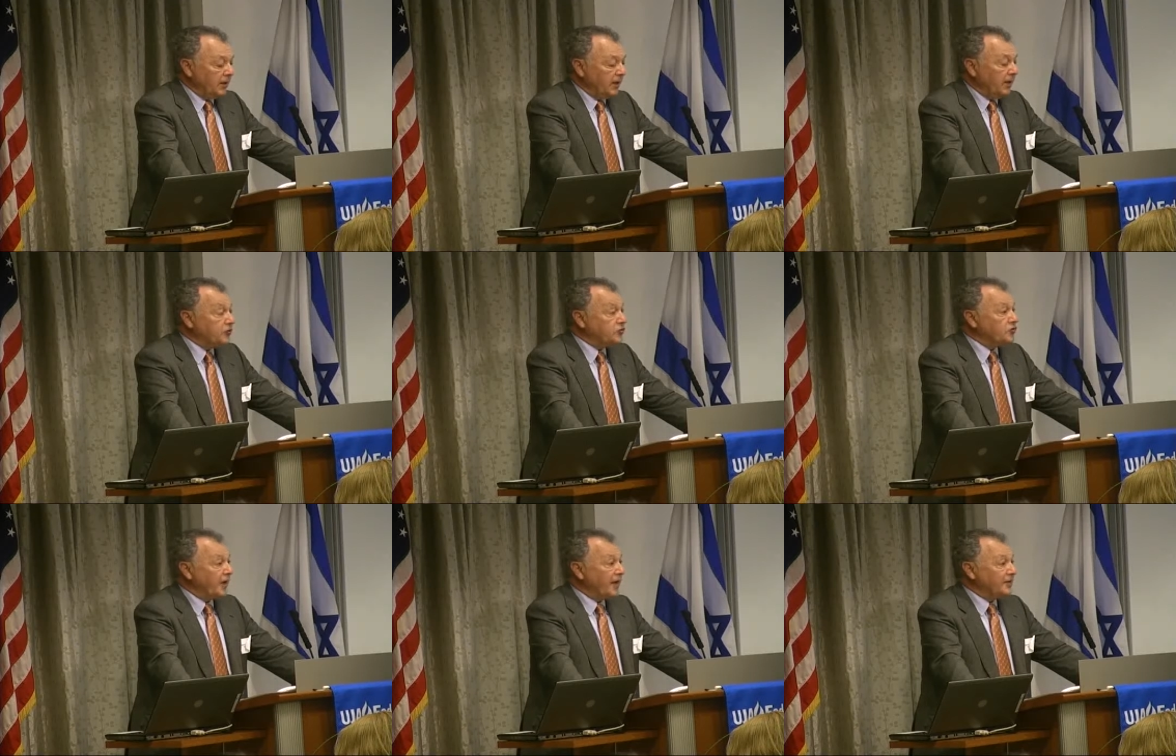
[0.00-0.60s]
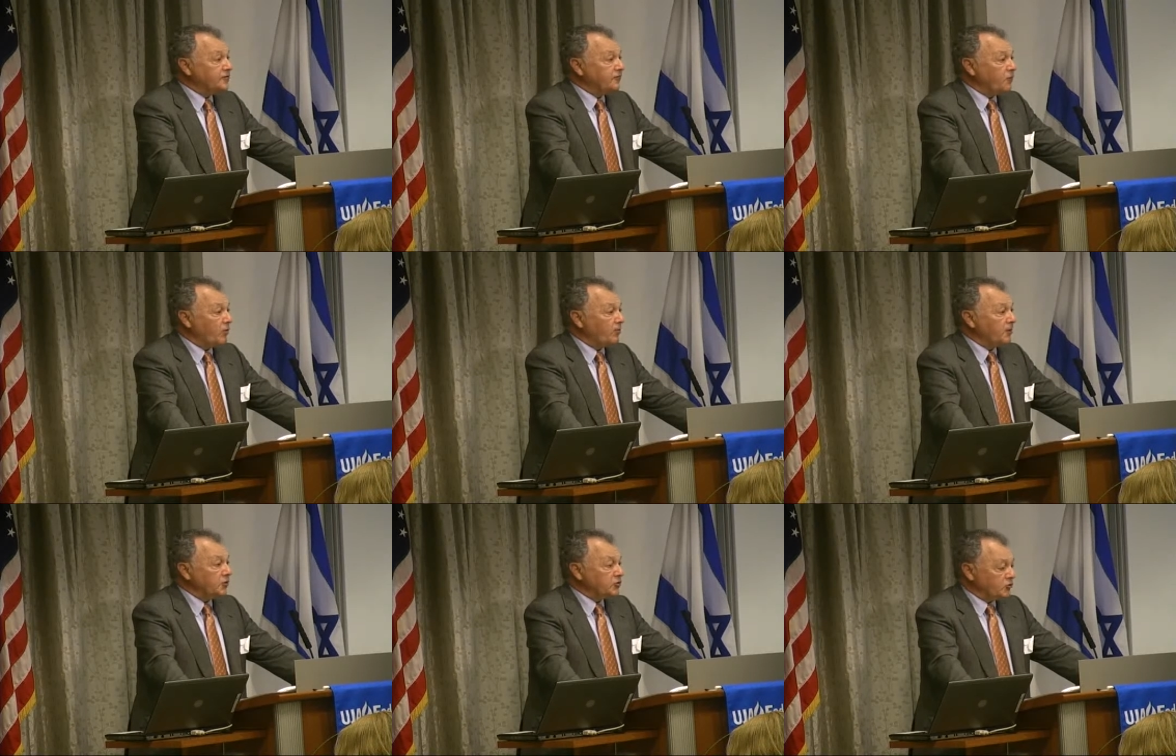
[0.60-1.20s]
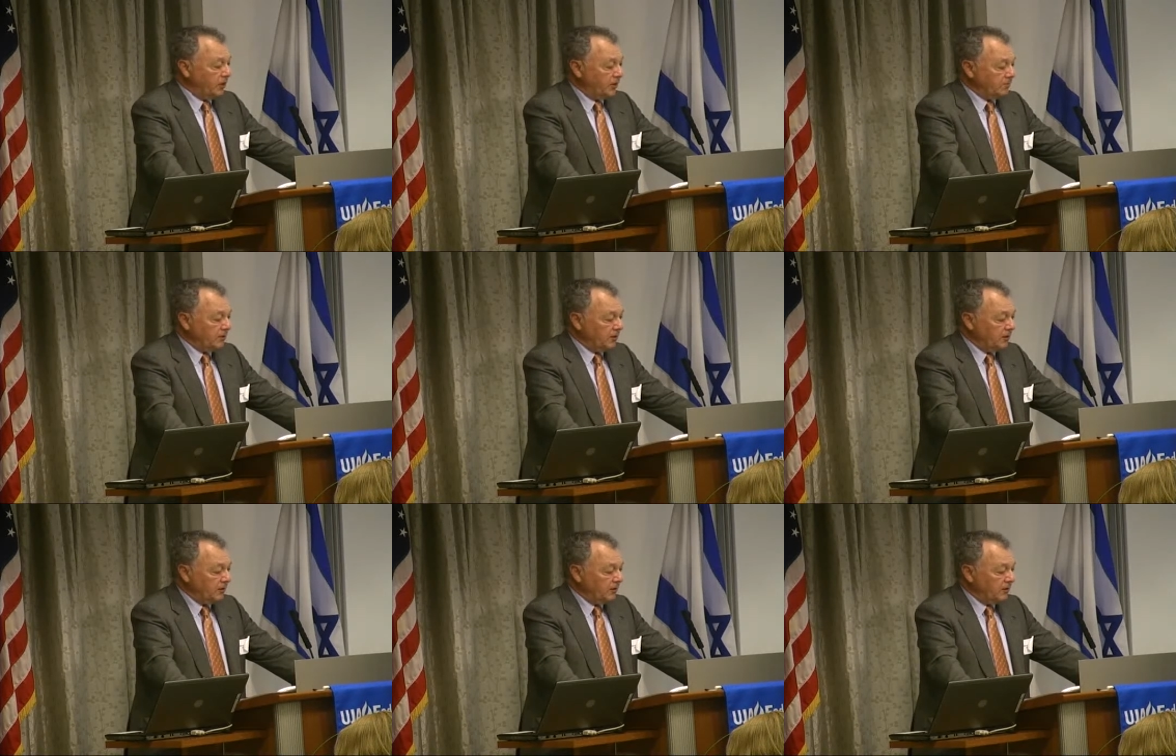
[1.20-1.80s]
and transforming
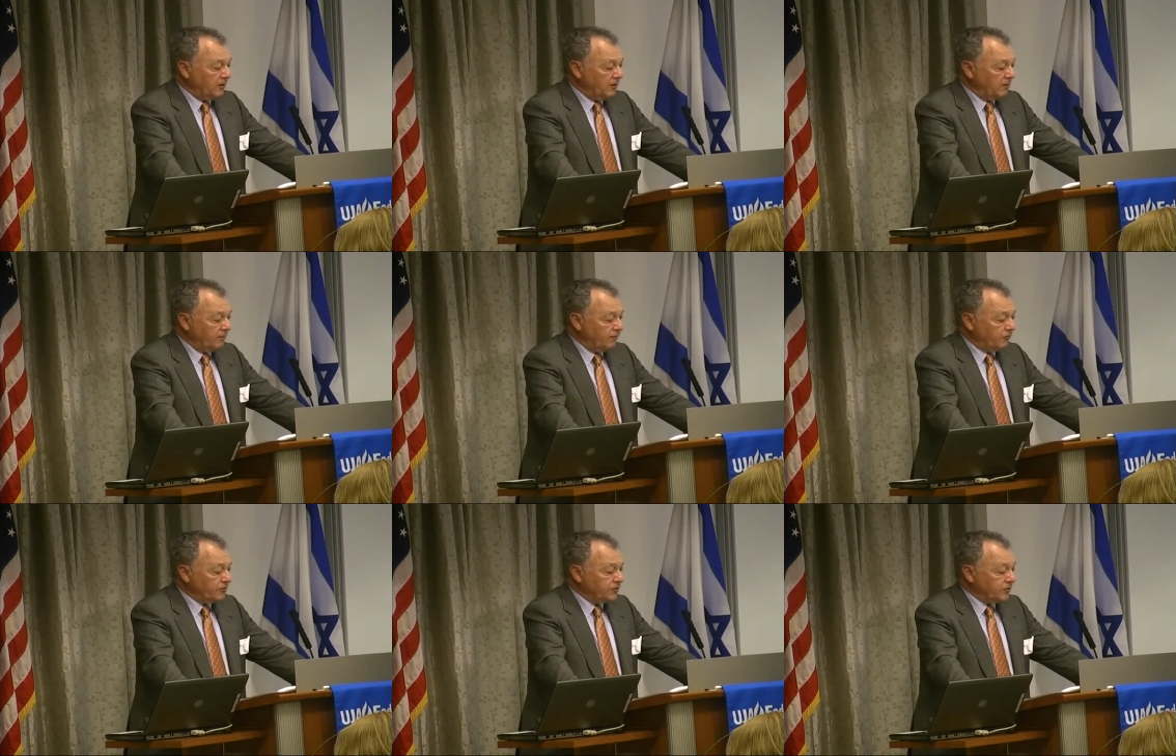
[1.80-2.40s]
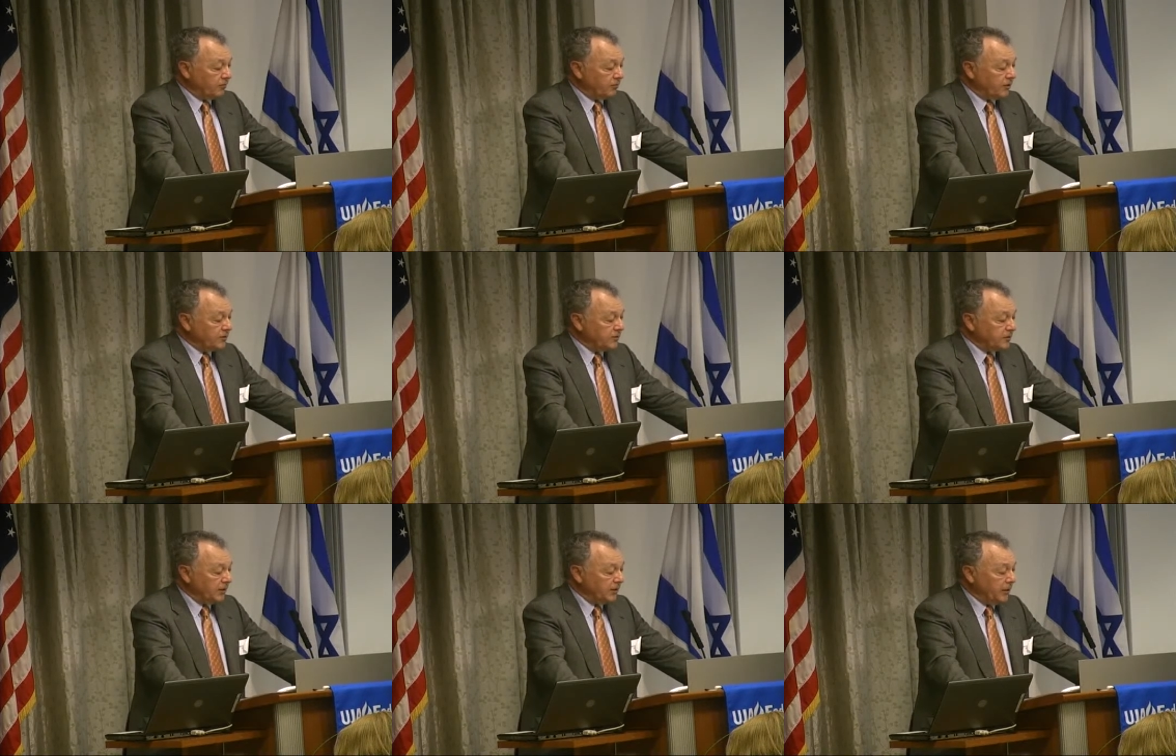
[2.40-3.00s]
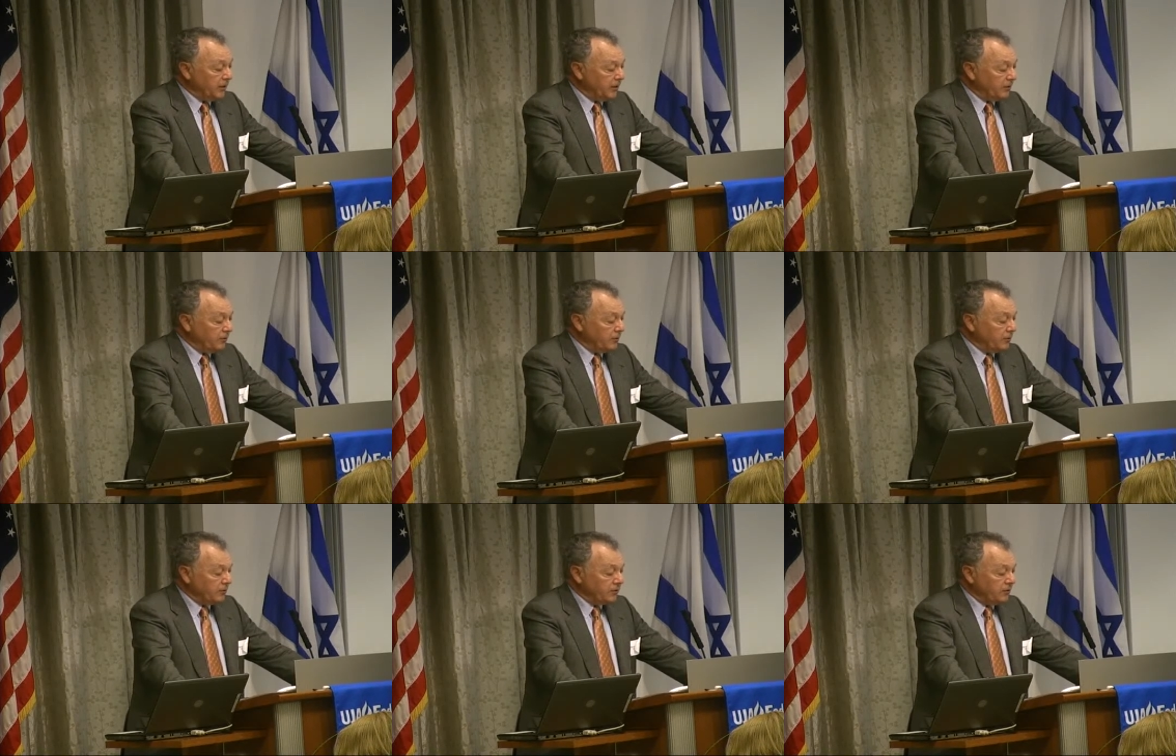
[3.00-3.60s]
treatment for seriously
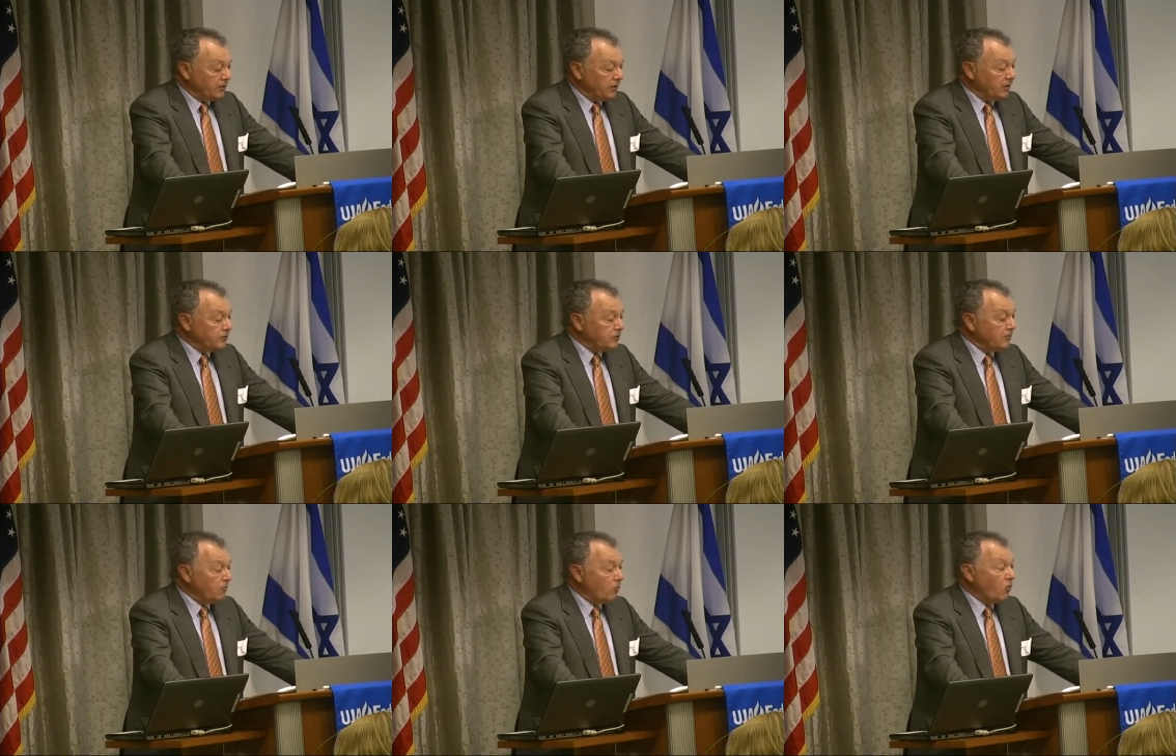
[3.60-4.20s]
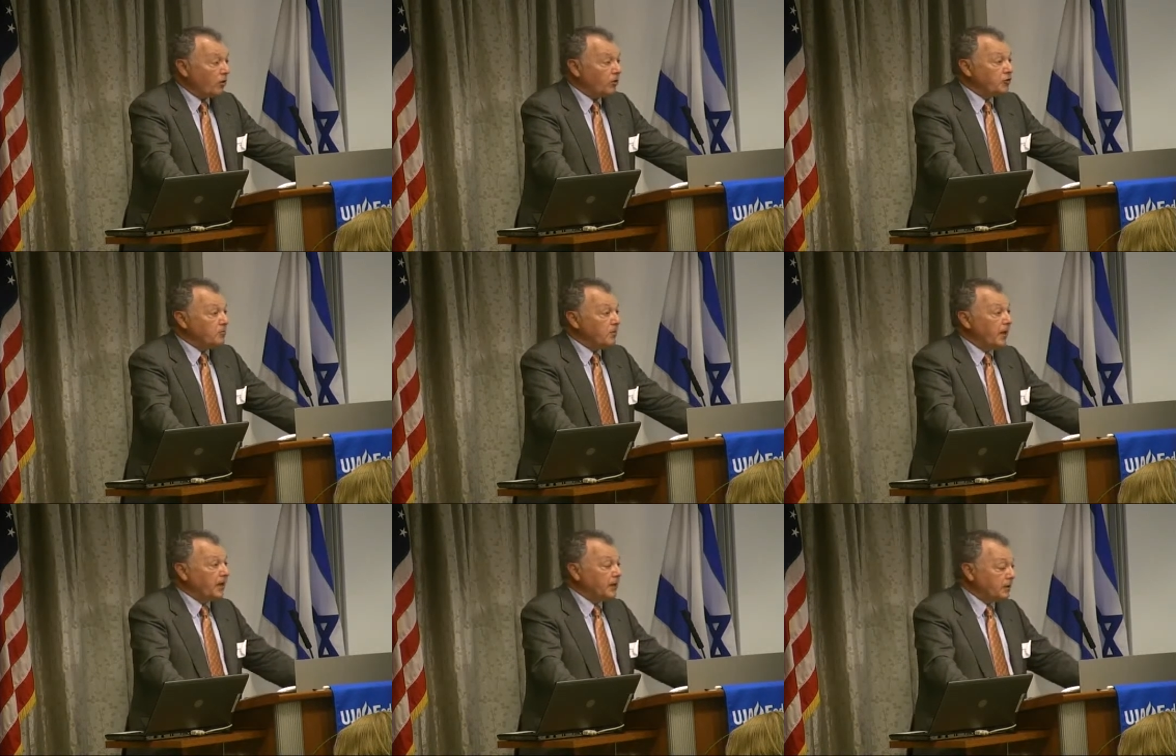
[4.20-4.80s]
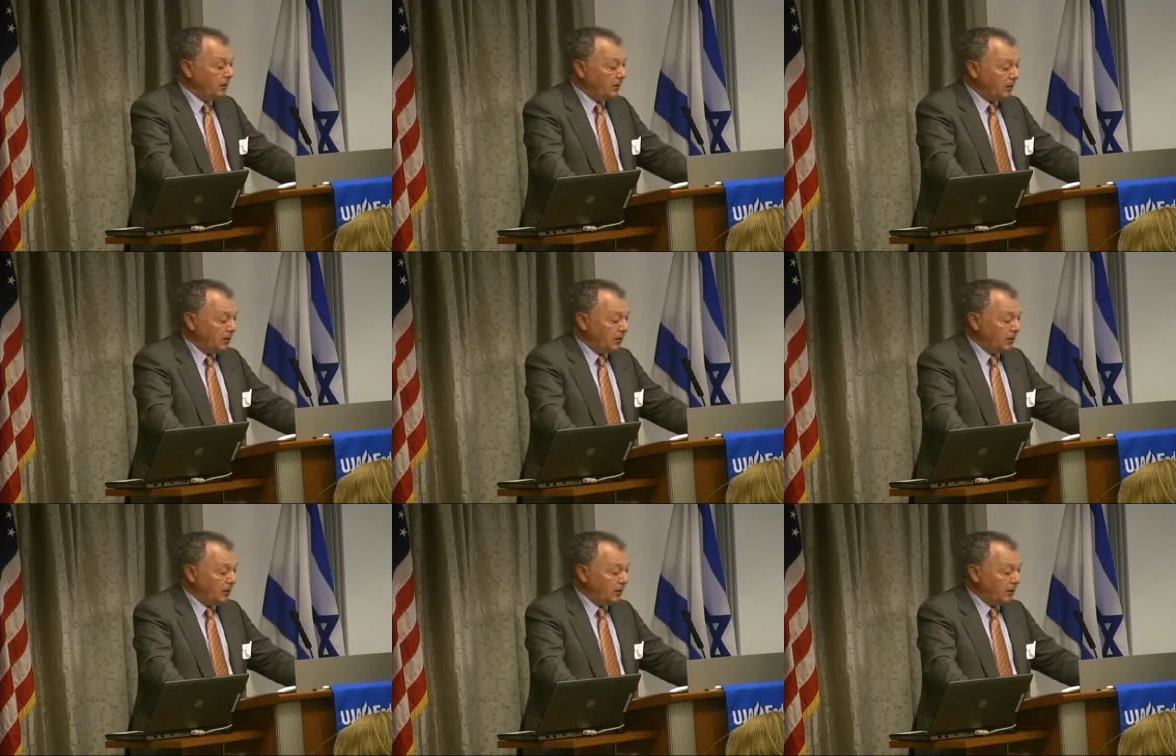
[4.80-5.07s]
ill into more humane